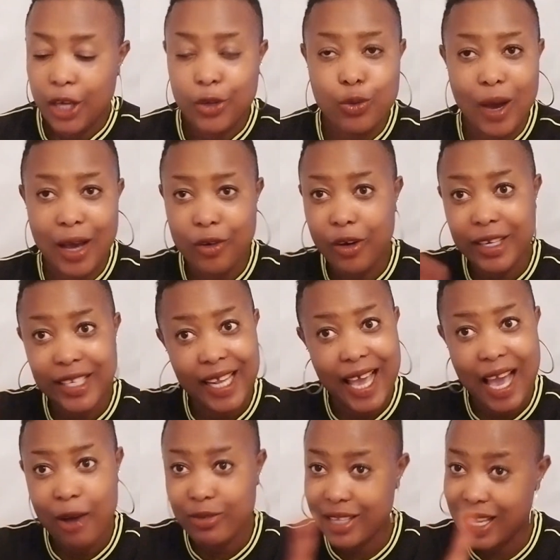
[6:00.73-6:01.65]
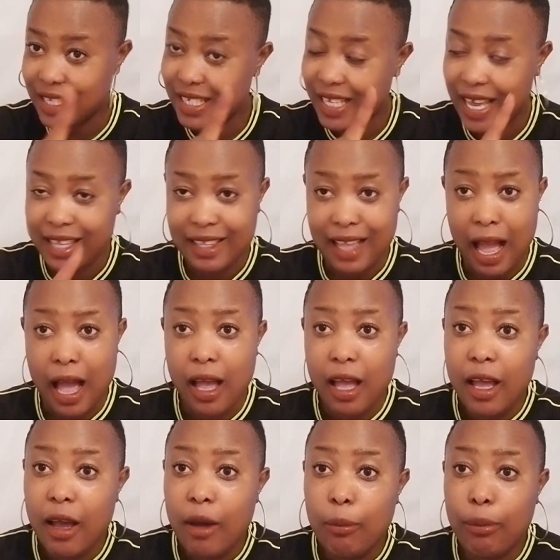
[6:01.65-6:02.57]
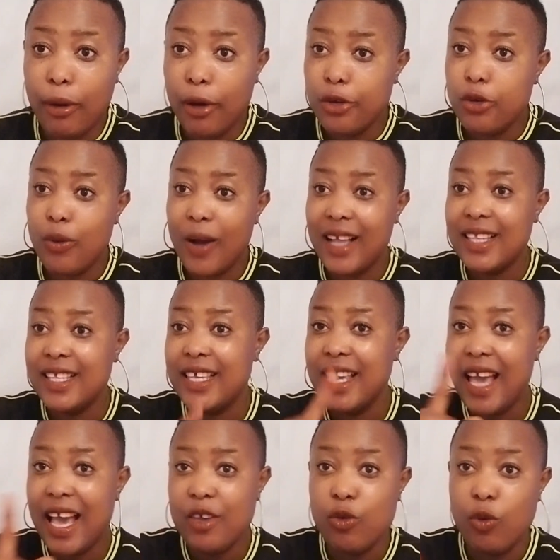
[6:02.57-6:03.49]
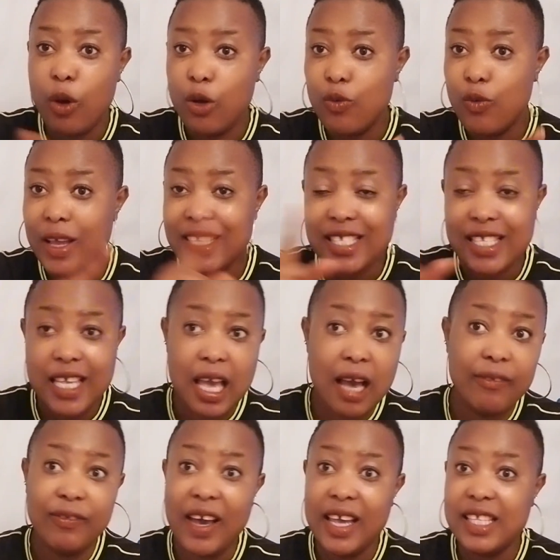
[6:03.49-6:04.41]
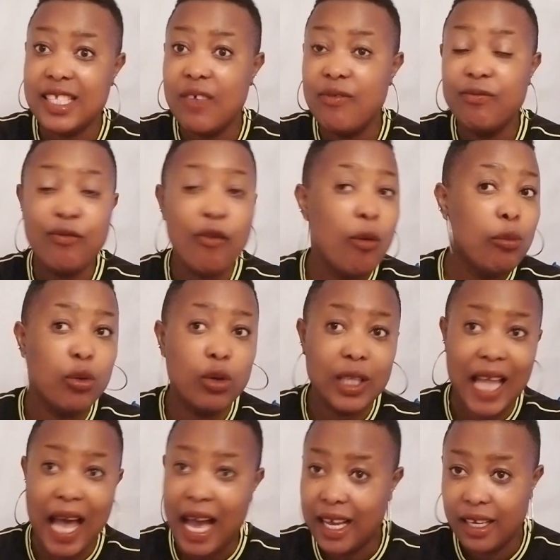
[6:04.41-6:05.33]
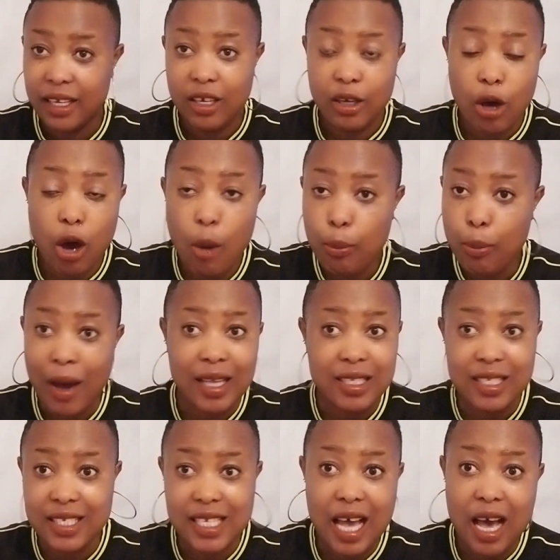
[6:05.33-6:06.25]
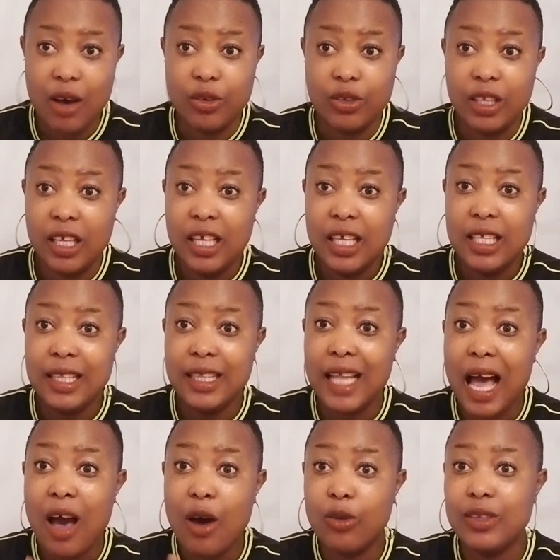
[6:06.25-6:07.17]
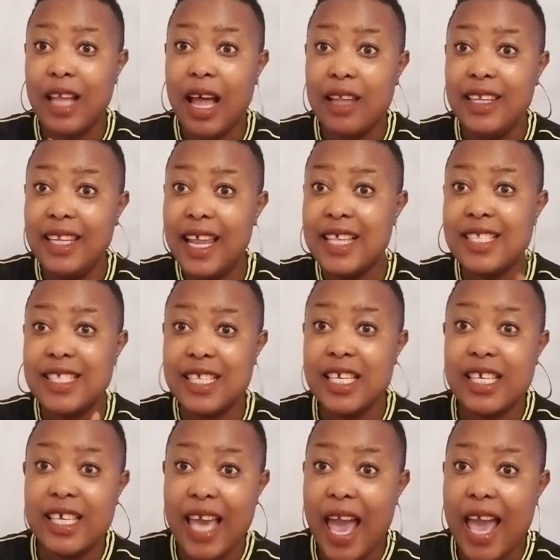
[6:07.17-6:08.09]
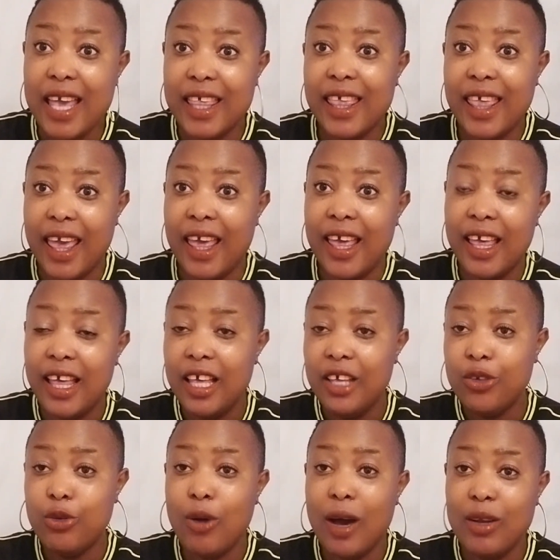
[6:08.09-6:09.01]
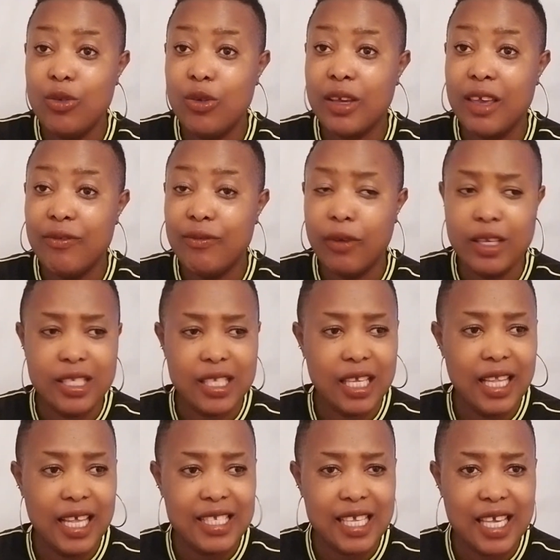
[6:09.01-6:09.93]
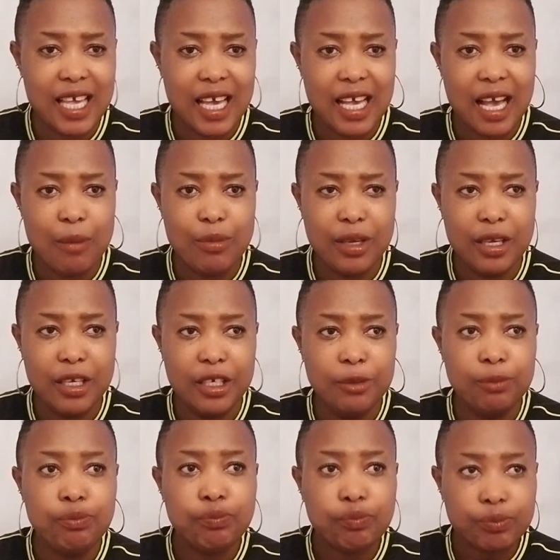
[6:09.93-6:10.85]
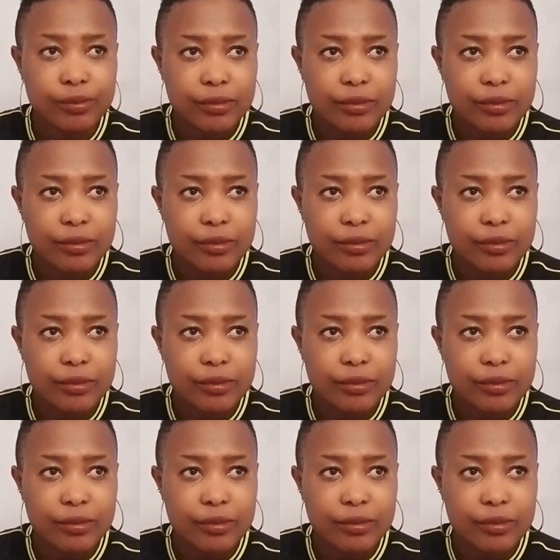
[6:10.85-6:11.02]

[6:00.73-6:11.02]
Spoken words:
You are running helter skelter, but you are here, you always here fighting for Mola up and down. Now lazy gang you are looking for. Is it lazy gang?